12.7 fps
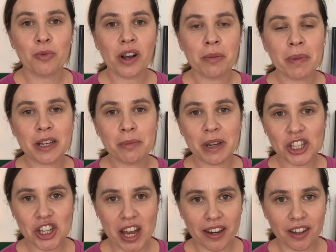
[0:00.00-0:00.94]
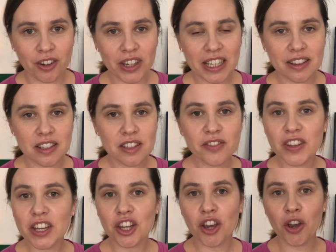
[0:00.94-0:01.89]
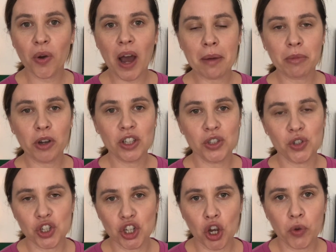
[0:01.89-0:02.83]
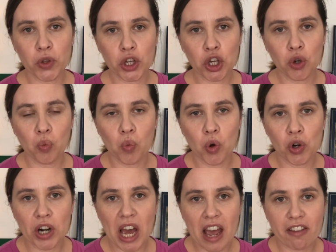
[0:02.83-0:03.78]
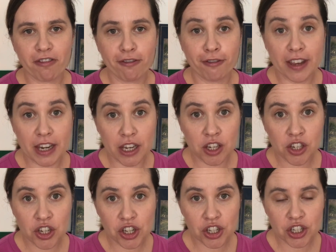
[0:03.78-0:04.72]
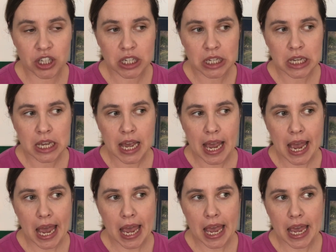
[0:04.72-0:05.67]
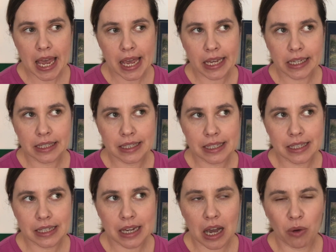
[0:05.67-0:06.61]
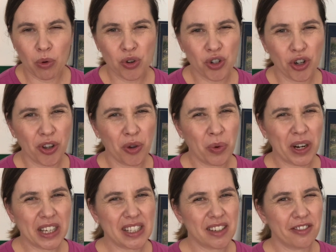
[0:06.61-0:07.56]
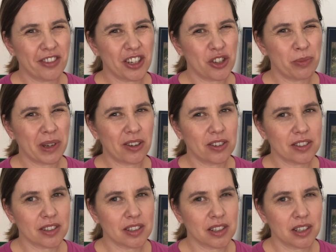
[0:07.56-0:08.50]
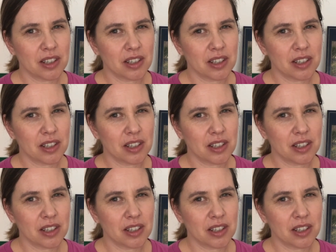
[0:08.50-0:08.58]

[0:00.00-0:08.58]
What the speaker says: welcome back to my channel. In this video I'm going to show you what I finished, and I won't show you what I didn't finish because